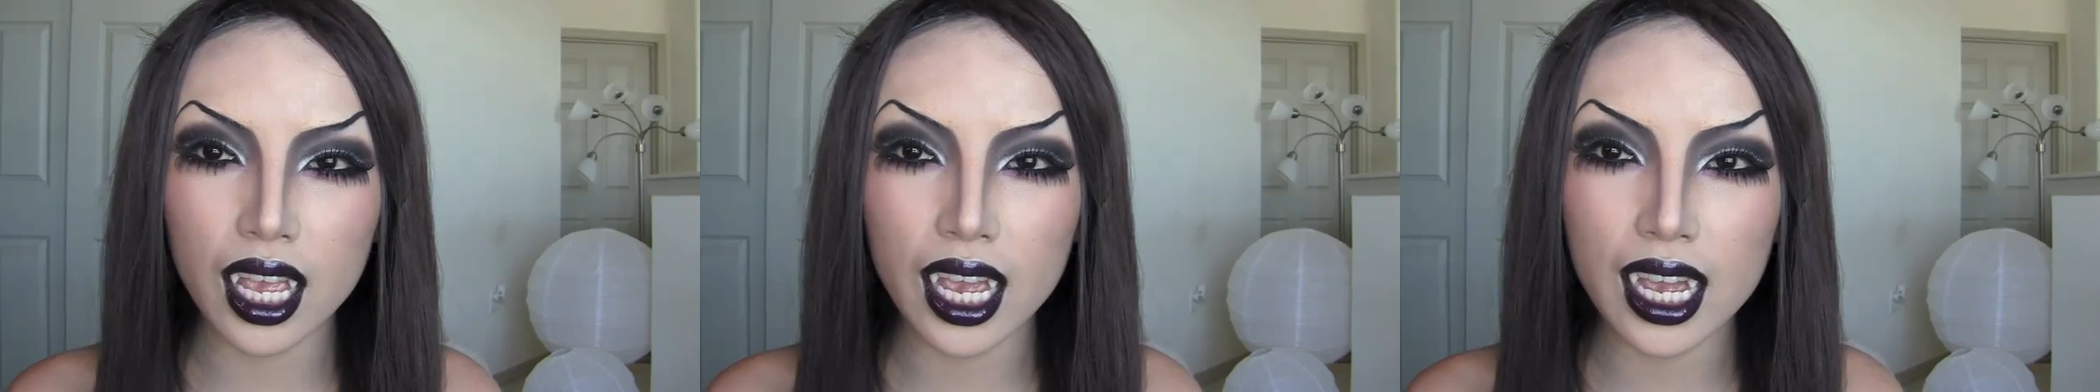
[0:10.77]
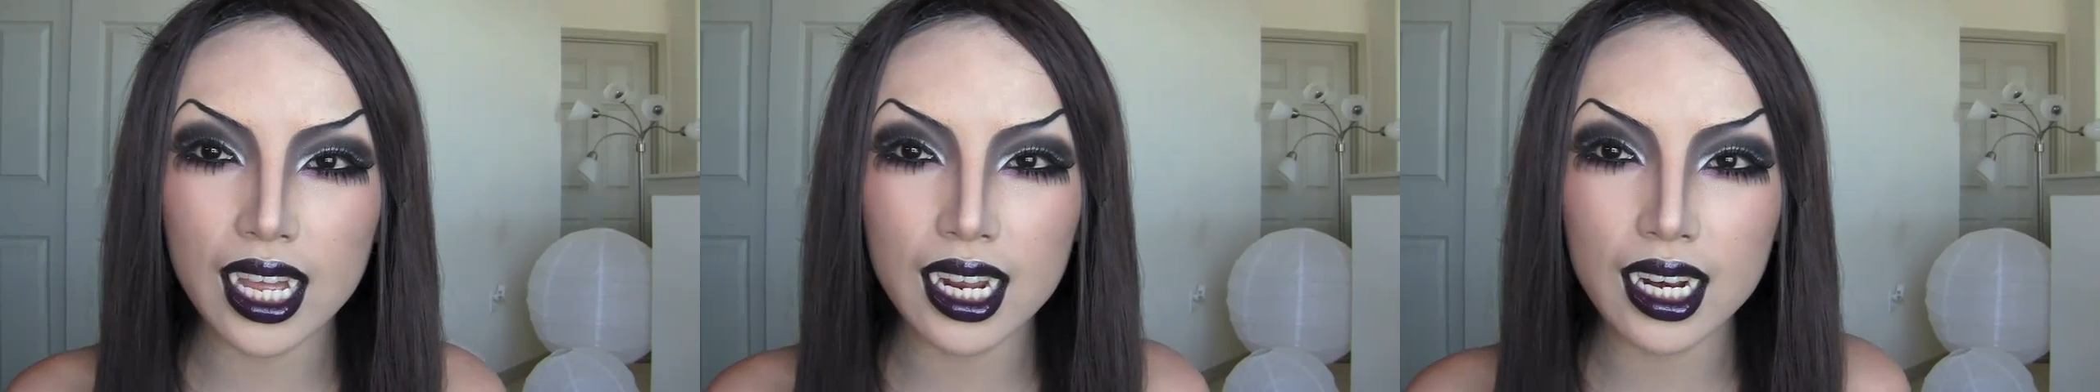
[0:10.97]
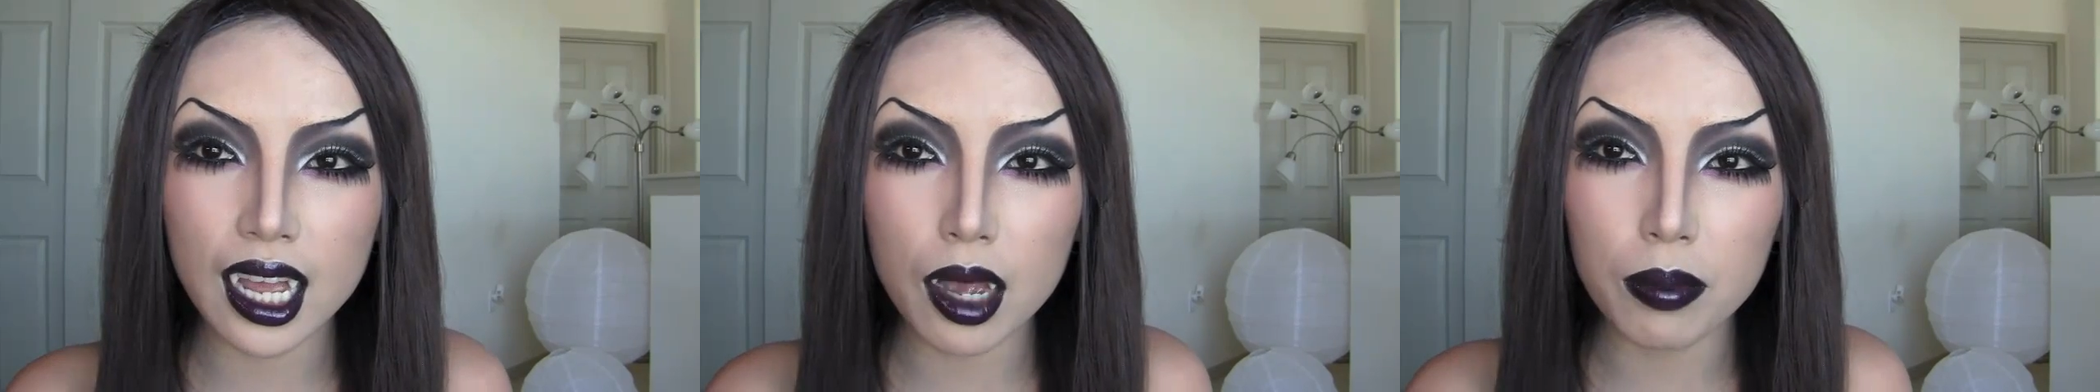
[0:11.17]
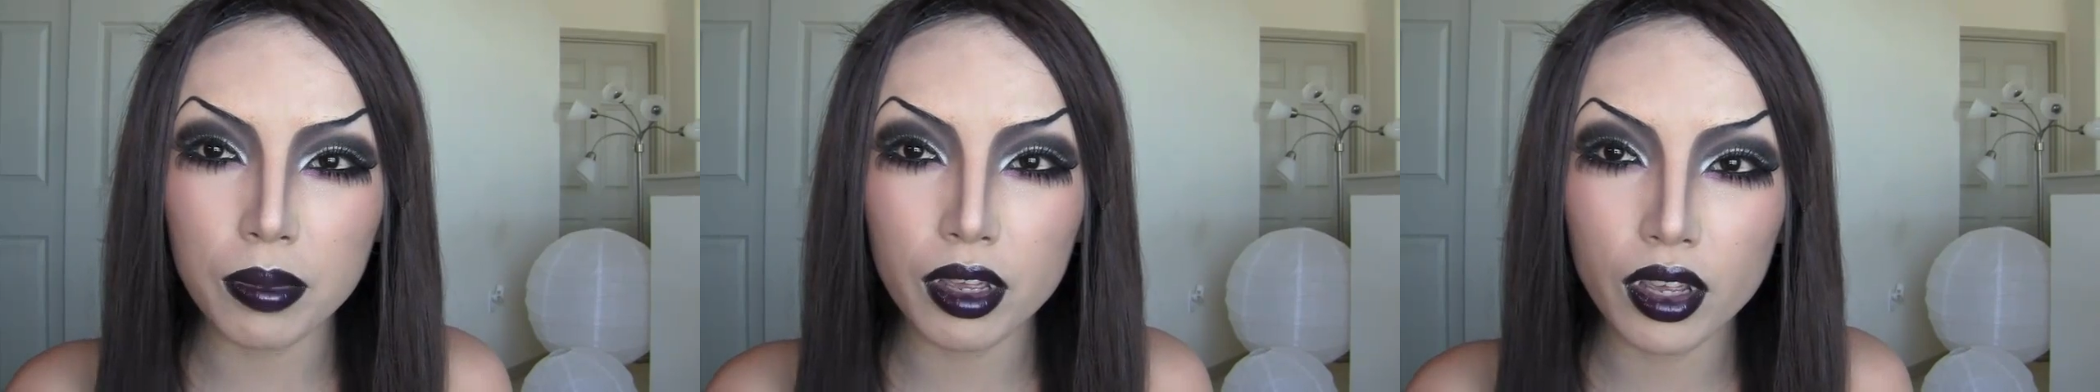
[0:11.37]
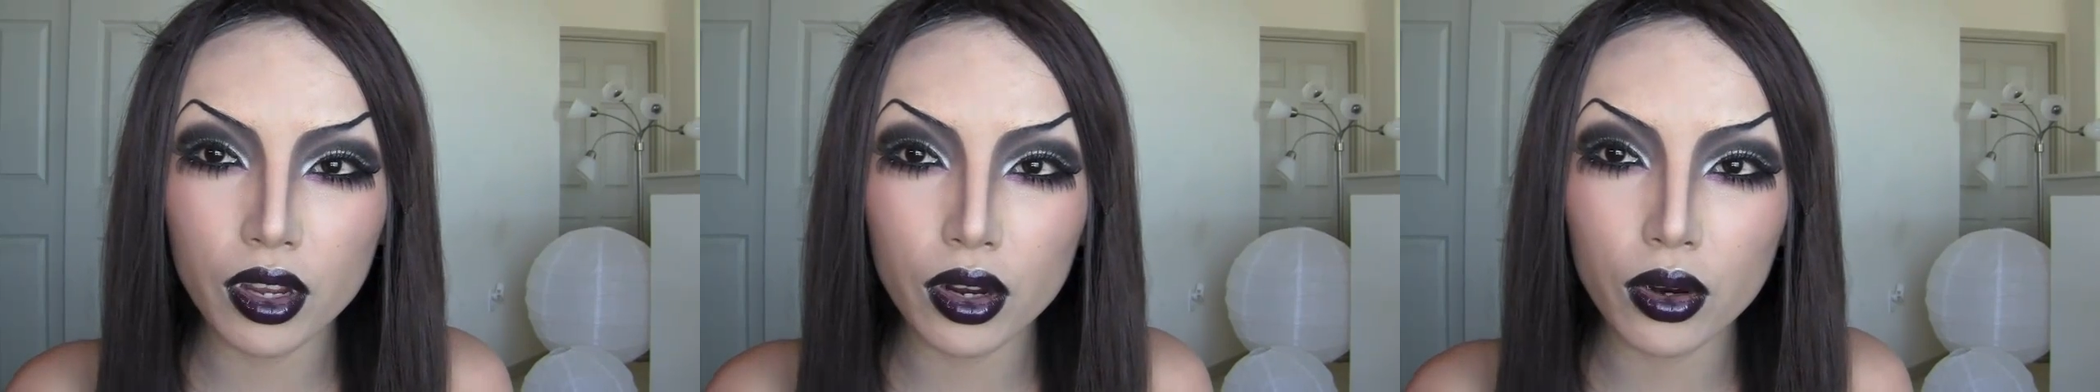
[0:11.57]
and
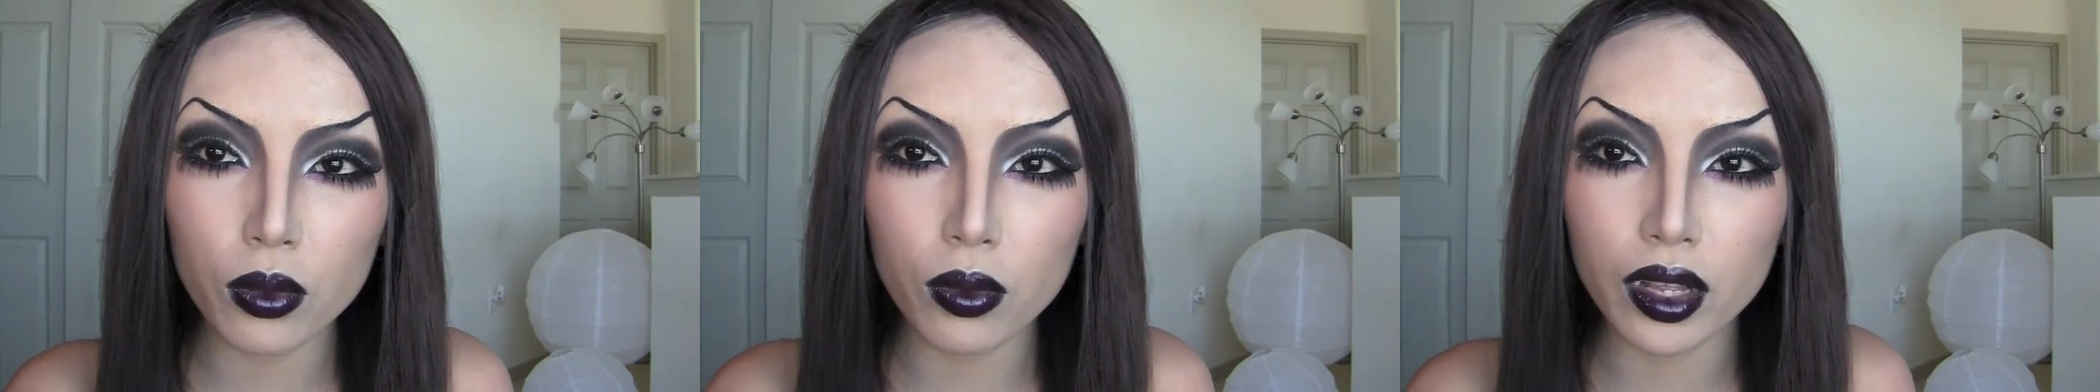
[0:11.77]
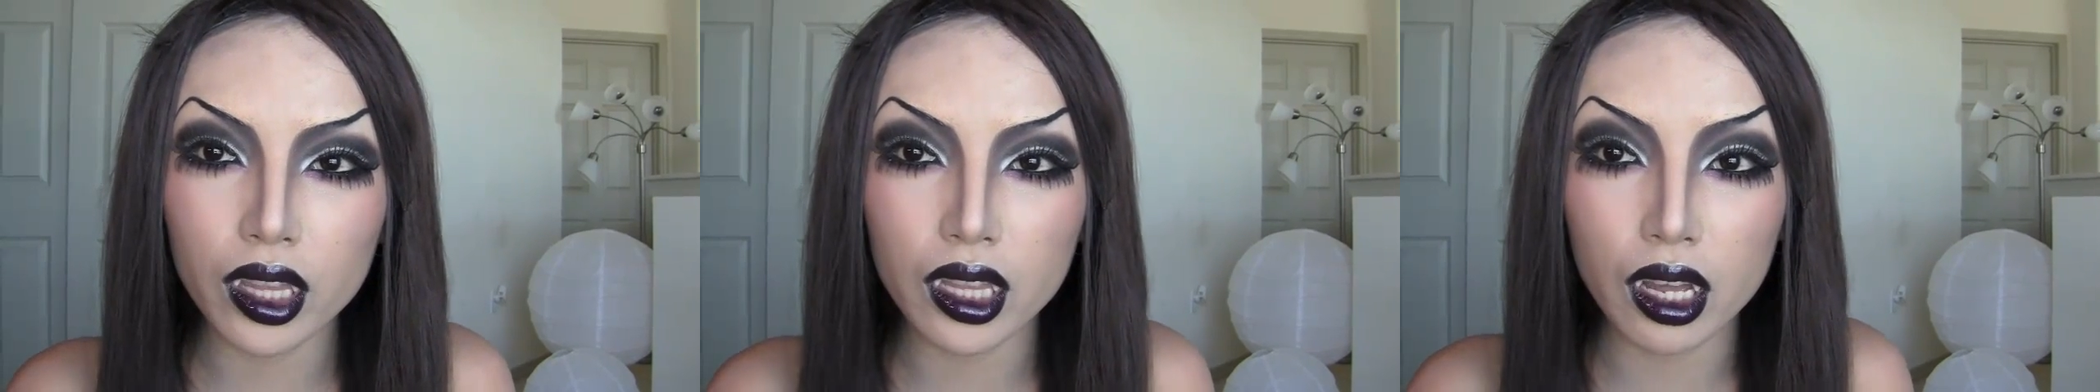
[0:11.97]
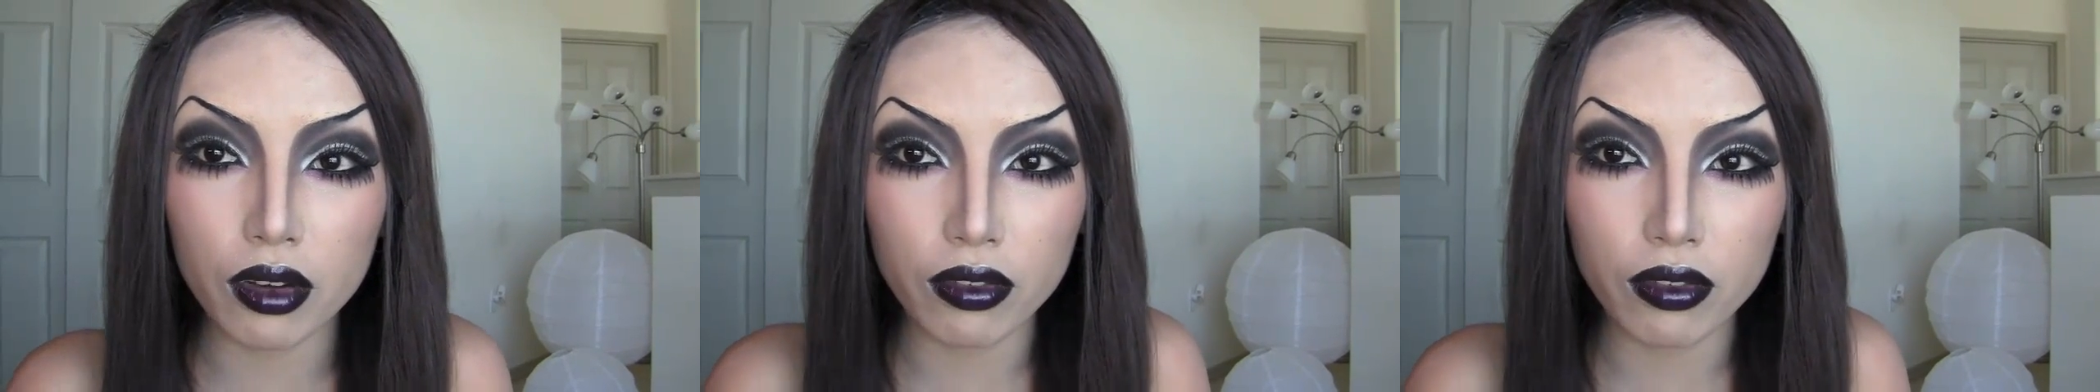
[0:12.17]
I'm here with